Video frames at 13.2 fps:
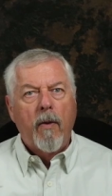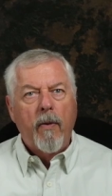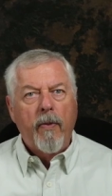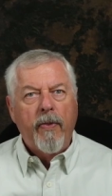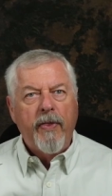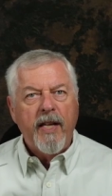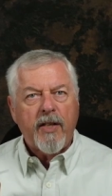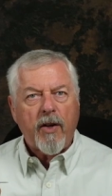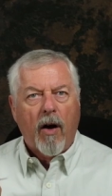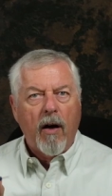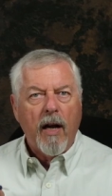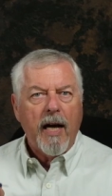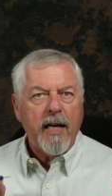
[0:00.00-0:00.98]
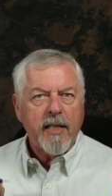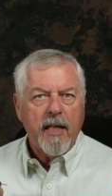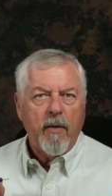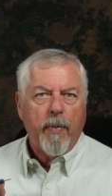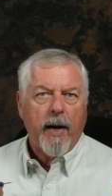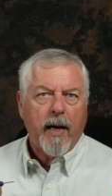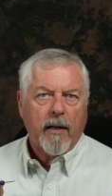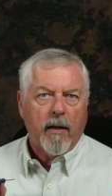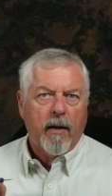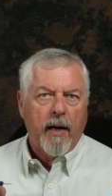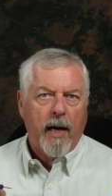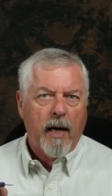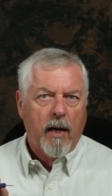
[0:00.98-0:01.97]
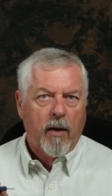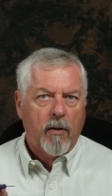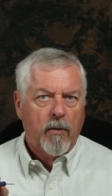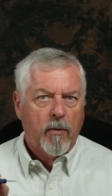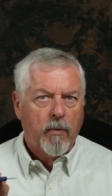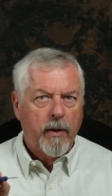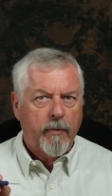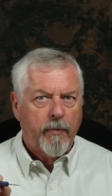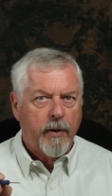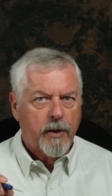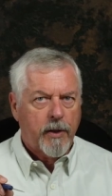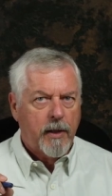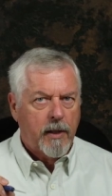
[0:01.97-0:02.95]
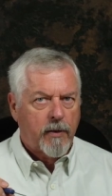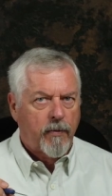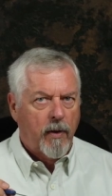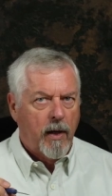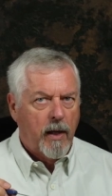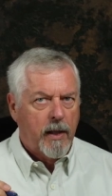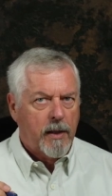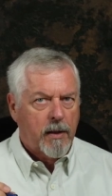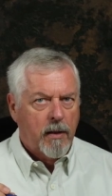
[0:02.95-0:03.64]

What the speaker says: This all has an impact on how we fish these flies.